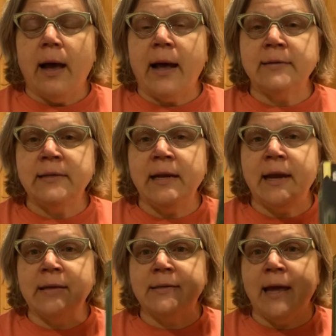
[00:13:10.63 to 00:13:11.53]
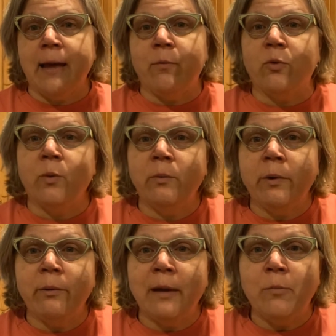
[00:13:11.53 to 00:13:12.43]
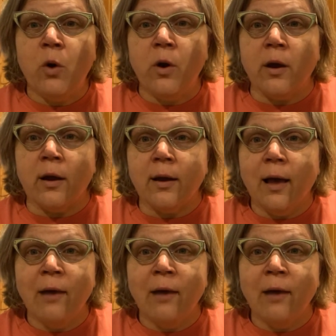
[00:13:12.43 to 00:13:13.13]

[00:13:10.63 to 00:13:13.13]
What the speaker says: I'll see you next time when we read more